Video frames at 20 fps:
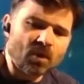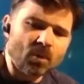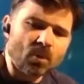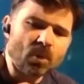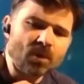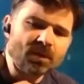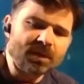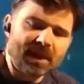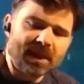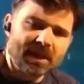
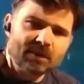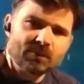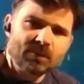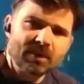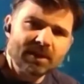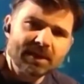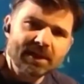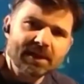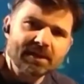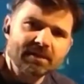Well, then we
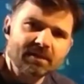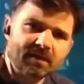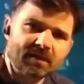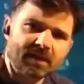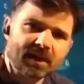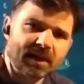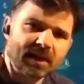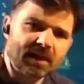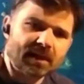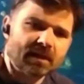need to
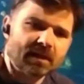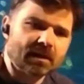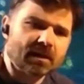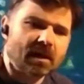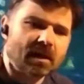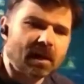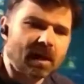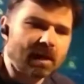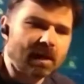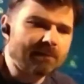think
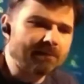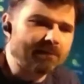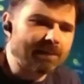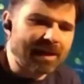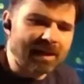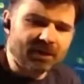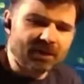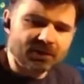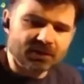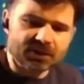
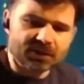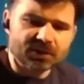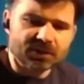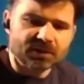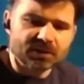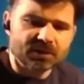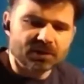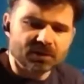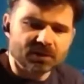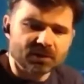about
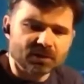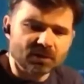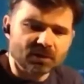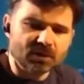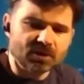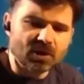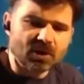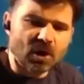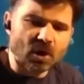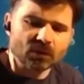
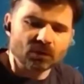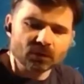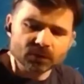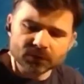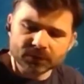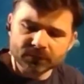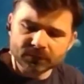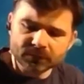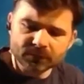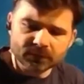
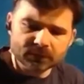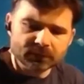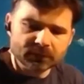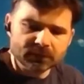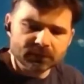coral